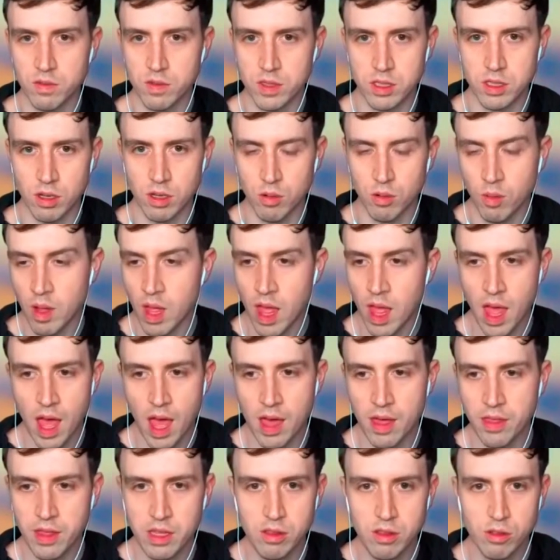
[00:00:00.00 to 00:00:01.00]
So I
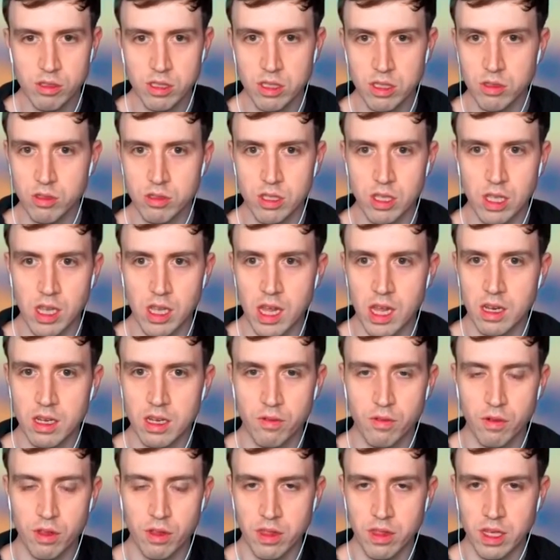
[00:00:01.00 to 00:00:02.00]
think there's a lot of
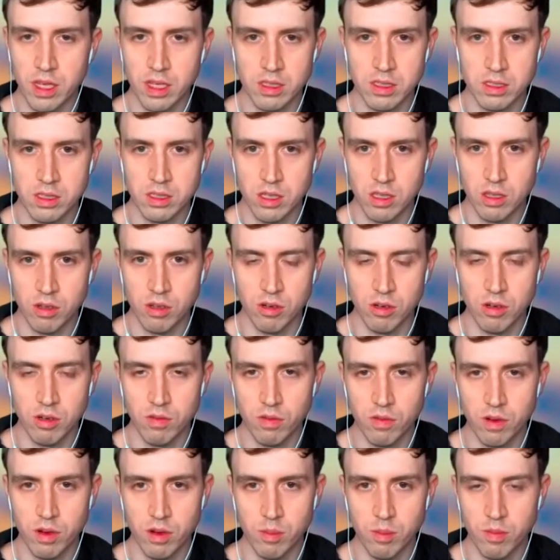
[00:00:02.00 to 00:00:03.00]
different things to learn
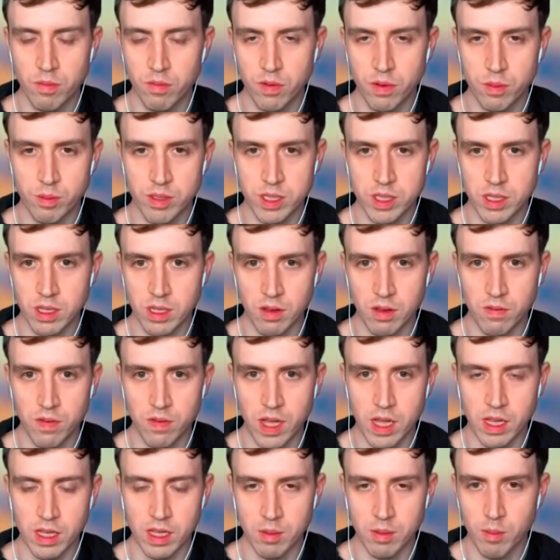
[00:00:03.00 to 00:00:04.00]
from Silicon Valley.